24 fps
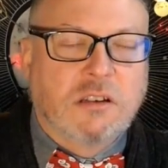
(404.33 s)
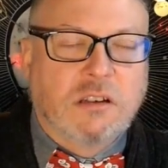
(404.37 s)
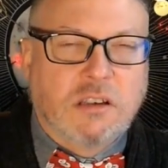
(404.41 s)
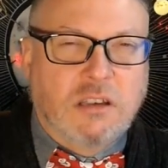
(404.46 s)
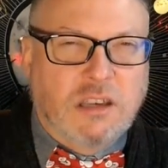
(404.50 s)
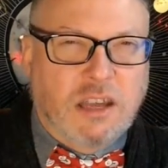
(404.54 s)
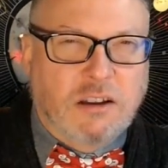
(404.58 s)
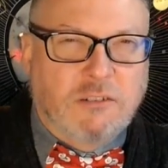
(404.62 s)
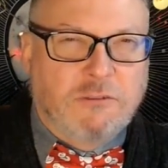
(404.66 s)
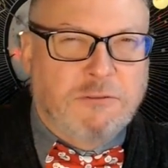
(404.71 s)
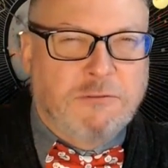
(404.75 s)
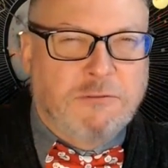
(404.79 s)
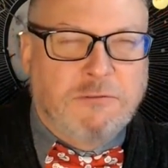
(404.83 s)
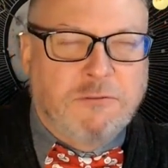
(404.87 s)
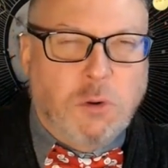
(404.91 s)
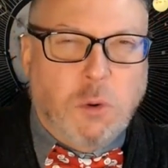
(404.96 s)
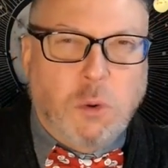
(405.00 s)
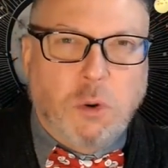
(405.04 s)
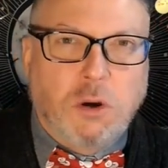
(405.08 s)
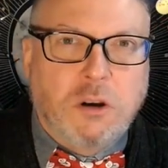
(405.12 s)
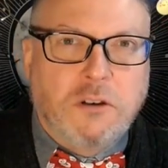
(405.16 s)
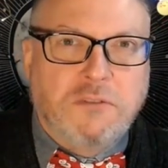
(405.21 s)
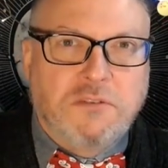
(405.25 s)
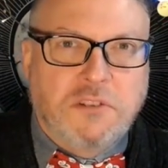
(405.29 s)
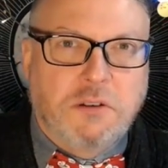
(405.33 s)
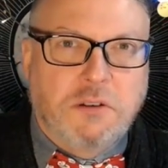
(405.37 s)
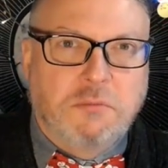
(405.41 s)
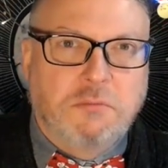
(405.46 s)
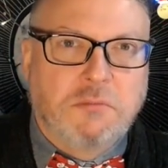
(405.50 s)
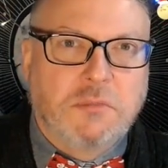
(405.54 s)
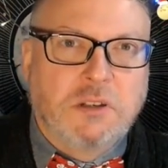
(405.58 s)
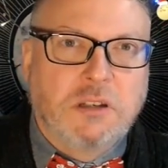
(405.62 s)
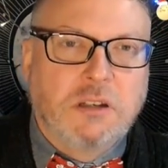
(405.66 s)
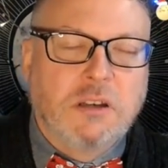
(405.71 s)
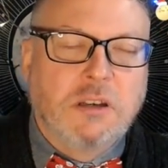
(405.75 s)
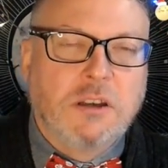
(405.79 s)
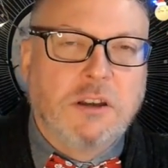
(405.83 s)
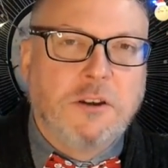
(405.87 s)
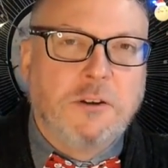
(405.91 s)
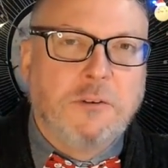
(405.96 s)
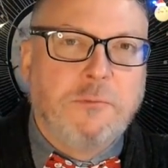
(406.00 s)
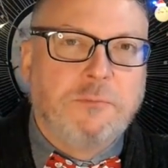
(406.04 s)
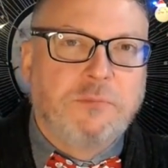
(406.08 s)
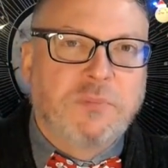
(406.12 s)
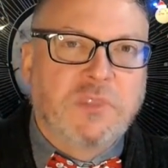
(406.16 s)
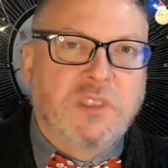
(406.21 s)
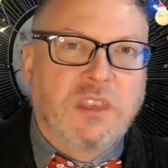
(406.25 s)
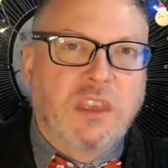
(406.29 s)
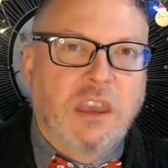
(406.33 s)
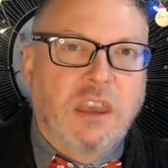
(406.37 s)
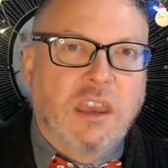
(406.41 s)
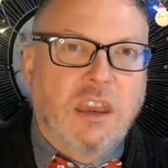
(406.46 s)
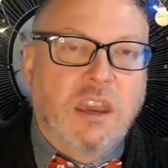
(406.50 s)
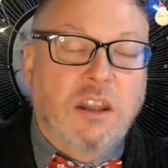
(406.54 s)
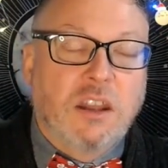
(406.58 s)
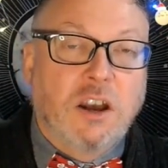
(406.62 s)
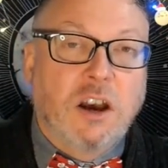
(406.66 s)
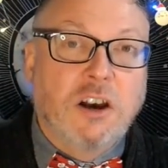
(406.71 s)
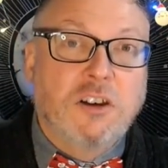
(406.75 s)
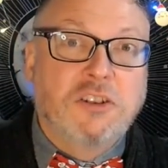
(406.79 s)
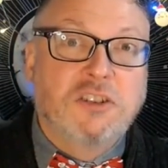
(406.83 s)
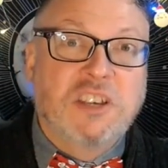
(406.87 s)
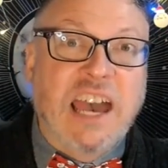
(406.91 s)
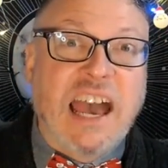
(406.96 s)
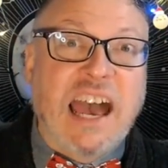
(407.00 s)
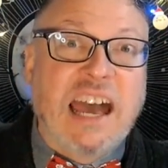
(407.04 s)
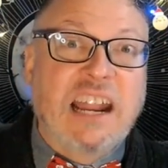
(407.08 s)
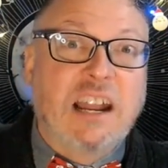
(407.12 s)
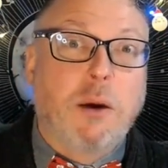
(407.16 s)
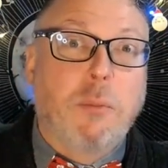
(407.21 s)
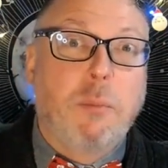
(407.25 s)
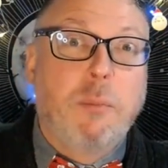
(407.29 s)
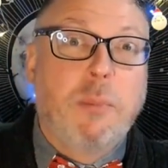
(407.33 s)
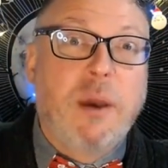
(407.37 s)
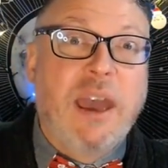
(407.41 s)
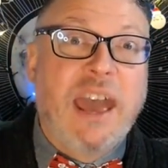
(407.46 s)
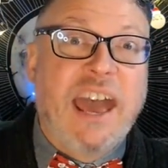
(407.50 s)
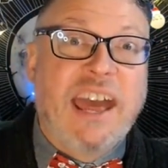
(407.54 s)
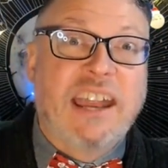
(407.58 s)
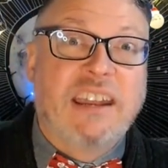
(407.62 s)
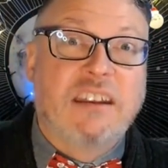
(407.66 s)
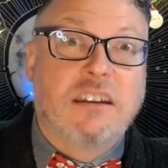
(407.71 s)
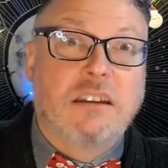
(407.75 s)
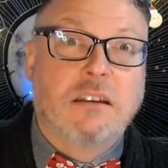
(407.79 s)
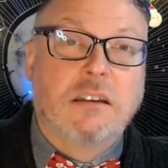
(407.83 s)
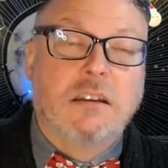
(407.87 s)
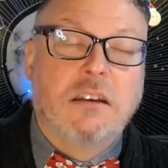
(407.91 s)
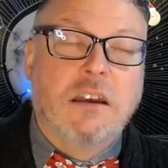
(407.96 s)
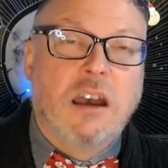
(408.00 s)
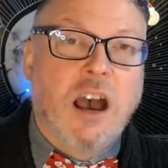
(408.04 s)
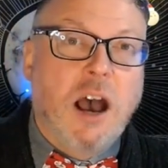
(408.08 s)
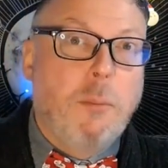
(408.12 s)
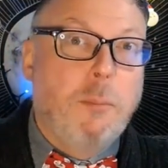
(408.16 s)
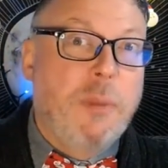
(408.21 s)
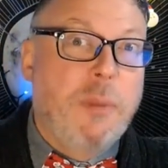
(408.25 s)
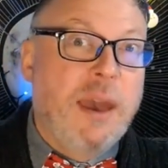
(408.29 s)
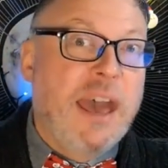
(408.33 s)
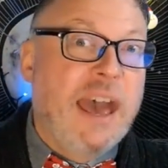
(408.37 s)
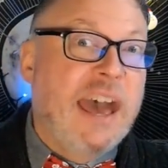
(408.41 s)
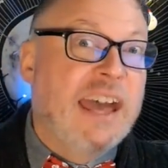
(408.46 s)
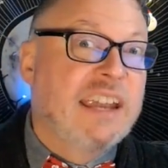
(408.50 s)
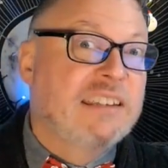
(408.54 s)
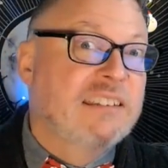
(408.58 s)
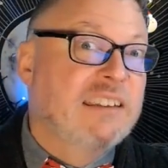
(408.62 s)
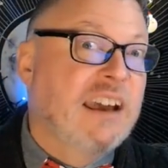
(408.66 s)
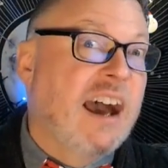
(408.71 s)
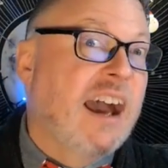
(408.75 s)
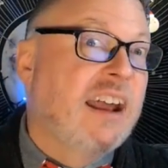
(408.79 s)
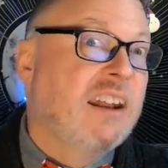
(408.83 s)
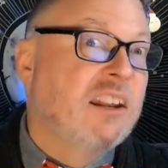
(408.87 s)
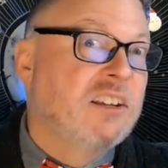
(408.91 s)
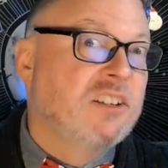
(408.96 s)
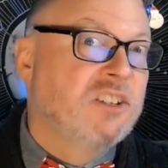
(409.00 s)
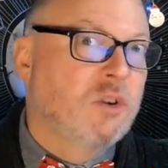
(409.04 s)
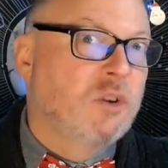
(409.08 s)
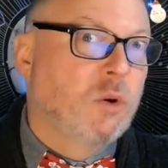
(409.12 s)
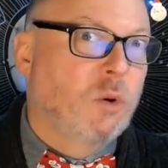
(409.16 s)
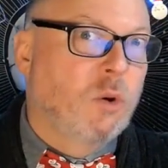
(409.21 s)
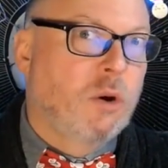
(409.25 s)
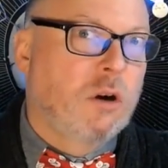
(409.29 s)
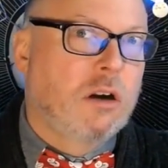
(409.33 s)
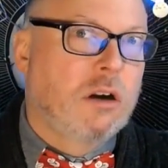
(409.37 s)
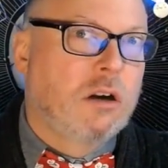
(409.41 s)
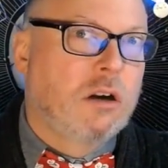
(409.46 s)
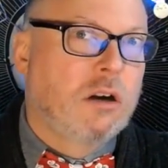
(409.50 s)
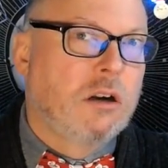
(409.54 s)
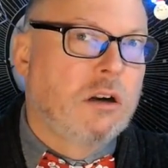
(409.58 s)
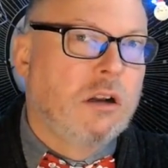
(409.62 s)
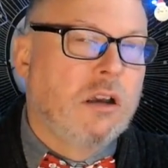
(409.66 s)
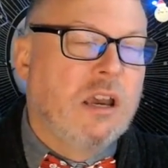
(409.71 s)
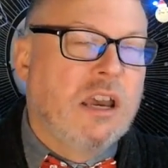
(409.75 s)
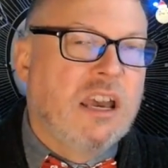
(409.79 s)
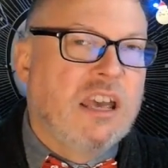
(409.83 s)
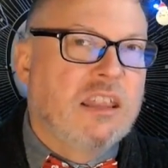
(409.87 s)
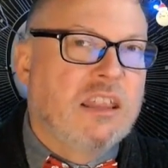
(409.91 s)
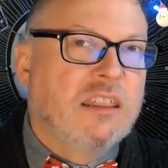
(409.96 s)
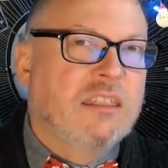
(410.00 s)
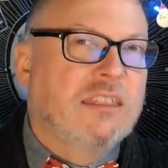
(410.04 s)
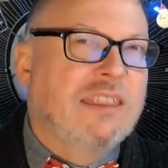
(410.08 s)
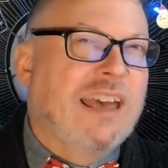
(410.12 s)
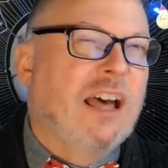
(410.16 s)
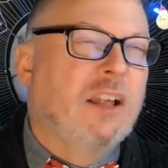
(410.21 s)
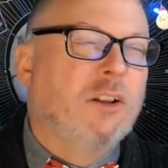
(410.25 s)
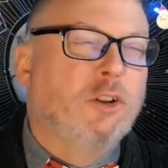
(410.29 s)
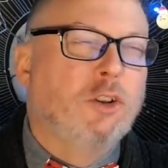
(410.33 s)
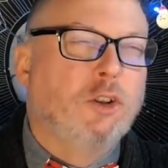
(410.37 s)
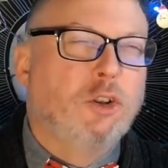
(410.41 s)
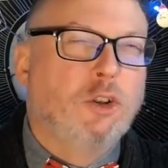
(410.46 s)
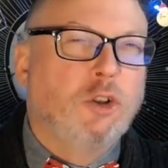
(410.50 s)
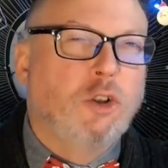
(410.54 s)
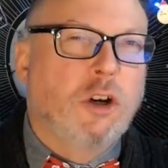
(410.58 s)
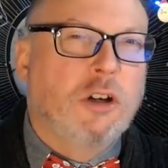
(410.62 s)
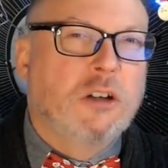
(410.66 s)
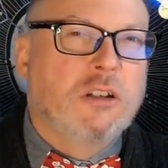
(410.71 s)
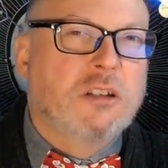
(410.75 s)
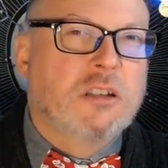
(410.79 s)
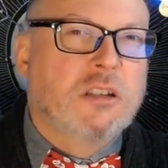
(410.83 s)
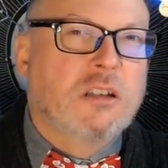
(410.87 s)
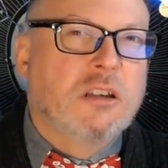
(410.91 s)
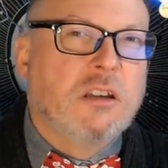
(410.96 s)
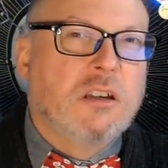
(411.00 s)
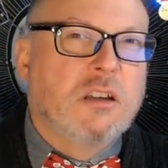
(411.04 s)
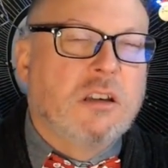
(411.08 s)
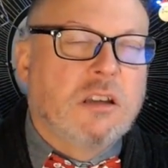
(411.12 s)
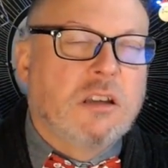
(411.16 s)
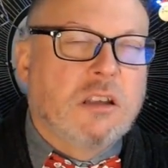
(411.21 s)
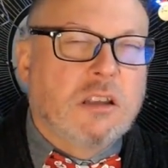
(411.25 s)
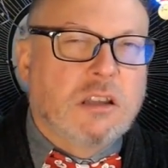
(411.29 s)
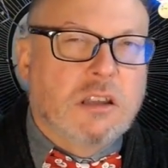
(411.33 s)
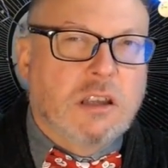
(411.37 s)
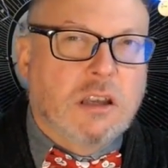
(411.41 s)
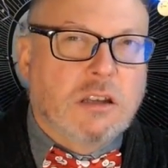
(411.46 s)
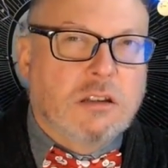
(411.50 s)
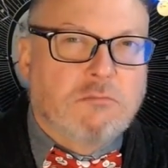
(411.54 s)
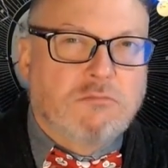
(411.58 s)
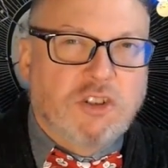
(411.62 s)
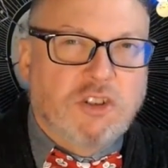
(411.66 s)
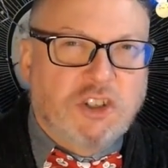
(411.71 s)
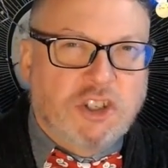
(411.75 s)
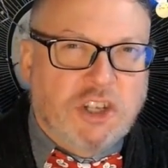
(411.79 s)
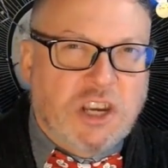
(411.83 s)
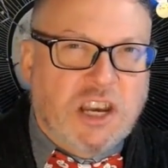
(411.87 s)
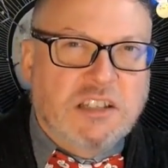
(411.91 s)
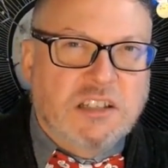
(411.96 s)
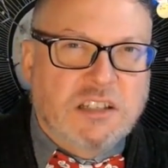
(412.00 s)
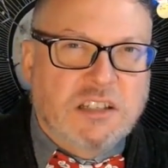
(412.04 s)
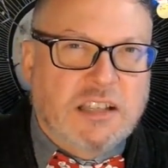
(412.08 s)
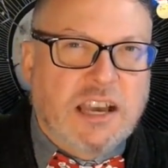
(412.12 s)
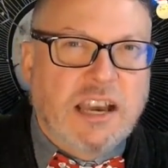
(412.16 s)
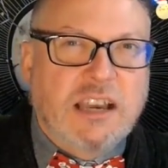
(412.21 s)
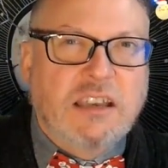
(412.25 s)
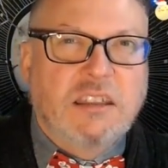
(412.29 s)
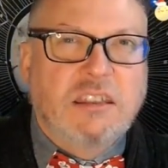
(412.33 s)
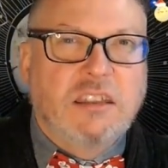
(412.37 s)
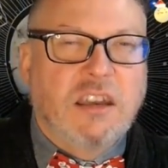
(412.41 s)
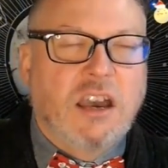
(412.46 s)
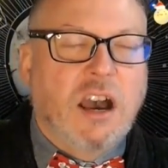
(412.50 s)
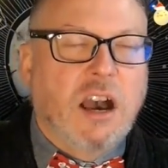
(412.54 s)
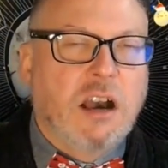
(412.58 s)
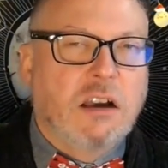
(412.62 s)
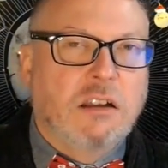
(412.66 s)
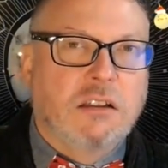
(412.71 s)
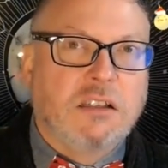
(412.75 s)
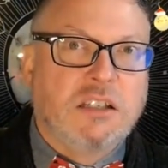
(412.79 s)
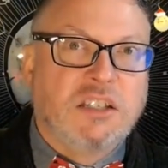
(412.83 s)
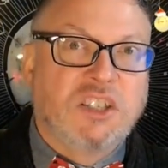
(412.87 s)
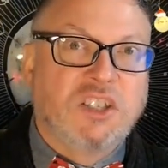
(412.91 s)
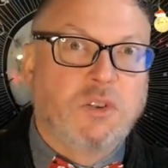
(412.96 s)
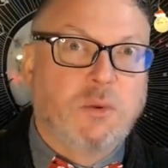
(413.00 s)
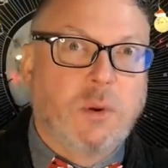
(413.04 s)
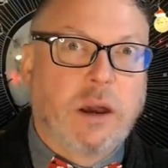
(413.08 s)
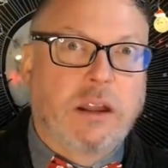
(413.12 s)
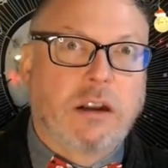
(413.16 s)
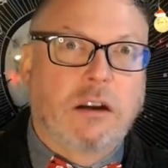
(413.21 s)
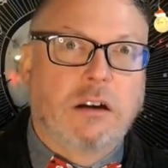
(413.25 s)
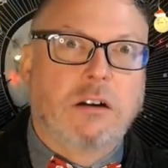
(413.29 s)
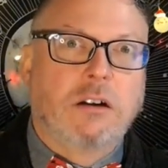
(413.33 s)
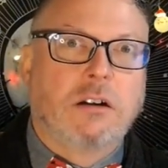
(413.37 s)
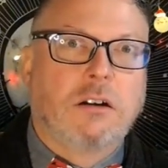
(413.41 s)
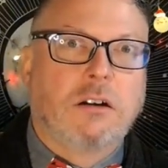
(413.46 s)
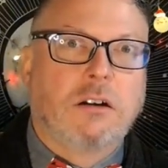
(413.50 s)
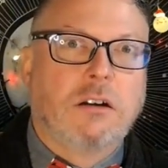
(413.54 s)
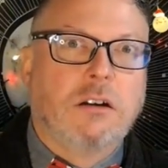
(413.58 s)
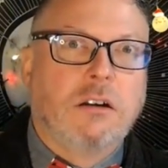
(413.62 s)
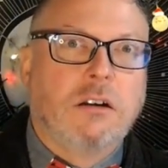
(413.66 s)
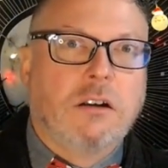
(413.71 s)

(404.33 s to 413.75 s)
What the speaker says: It had four of them. It also had a pet dinosaur that looked just like the ugly sweater,